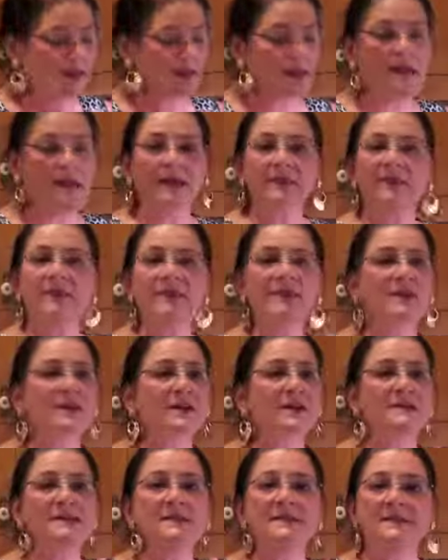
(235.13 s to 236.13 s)
Get the
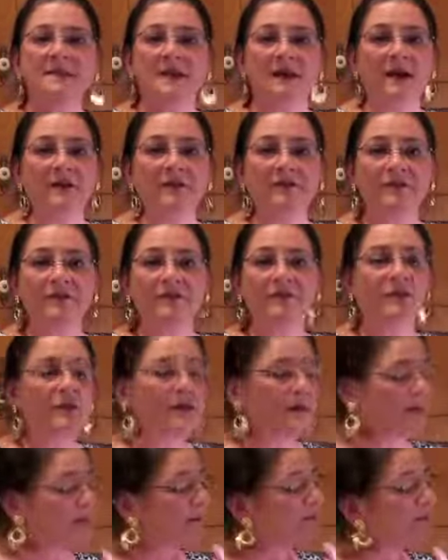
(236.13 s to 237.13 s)
good stuff.
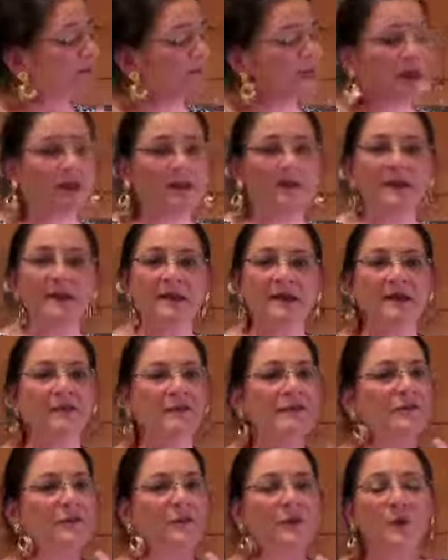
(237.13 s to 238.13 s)
I'm telling you,
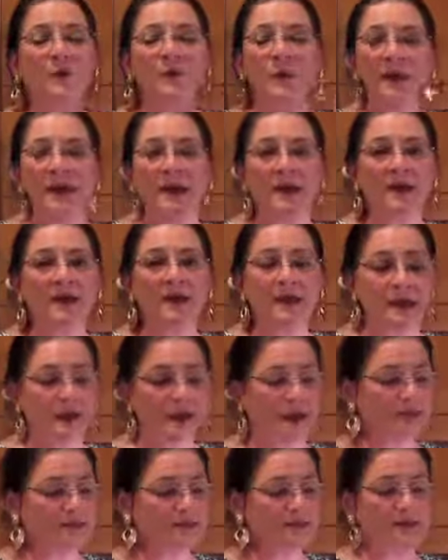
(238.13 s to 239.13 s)
even for your
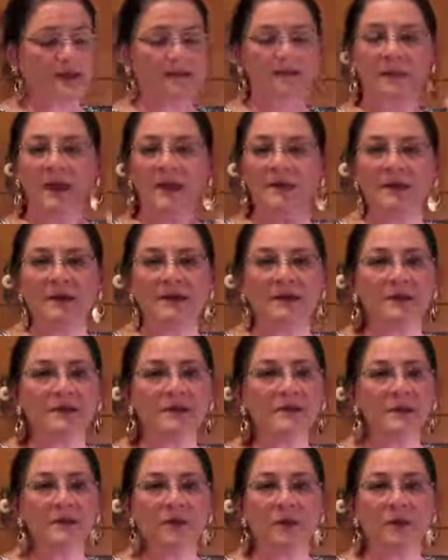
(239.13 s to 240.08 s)
pancakes, it may be a little bit